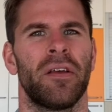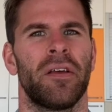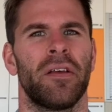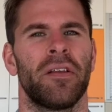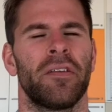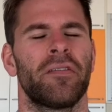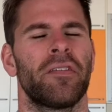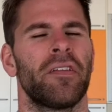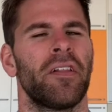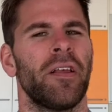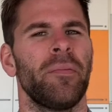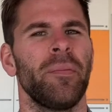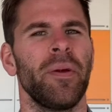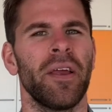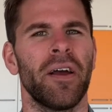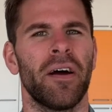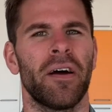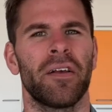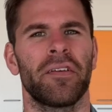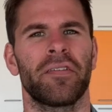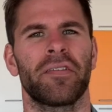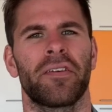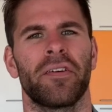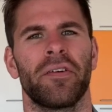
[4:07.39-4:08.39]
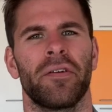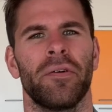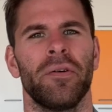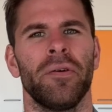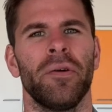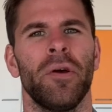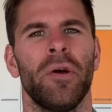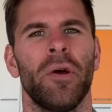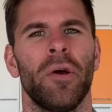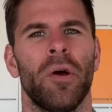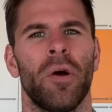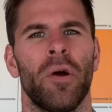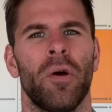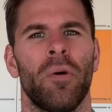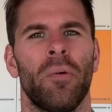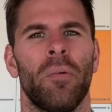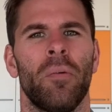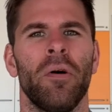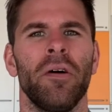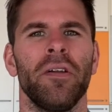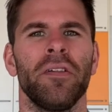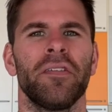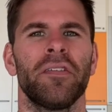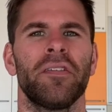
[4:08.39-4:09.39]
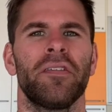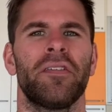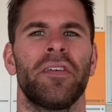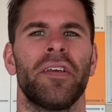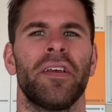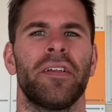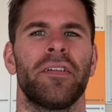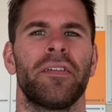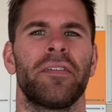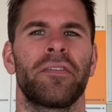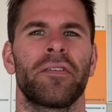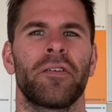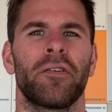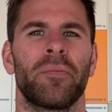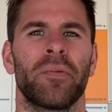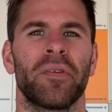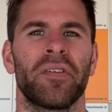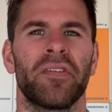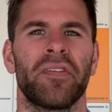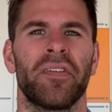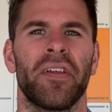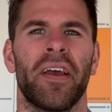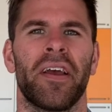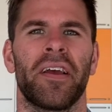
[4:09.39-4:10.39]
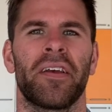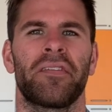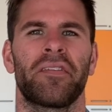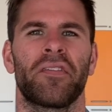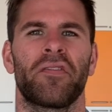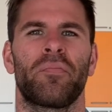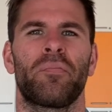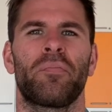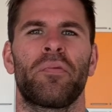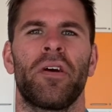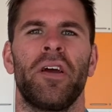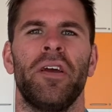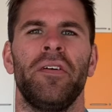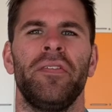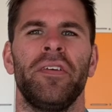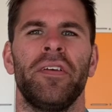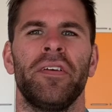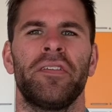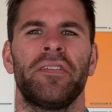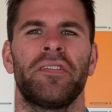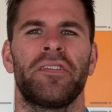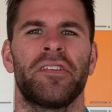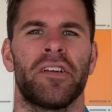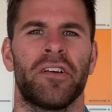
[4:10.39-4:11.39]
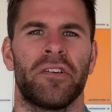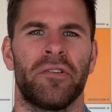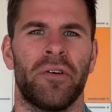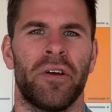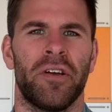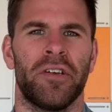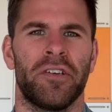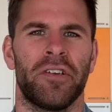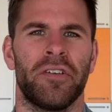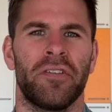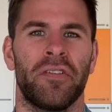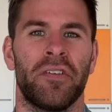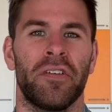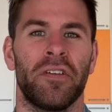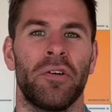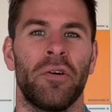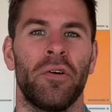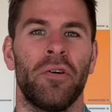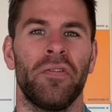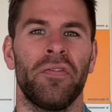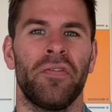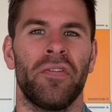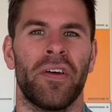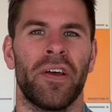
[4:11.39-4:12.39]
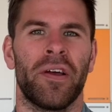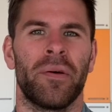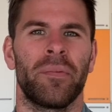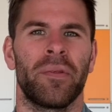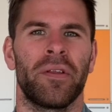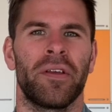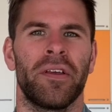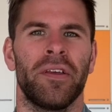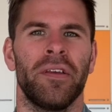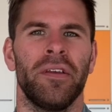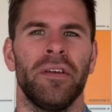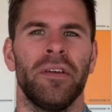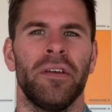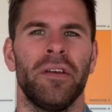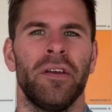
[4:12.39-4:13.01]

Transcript: So let me ask you, what sins or mistakes of previous generations in your family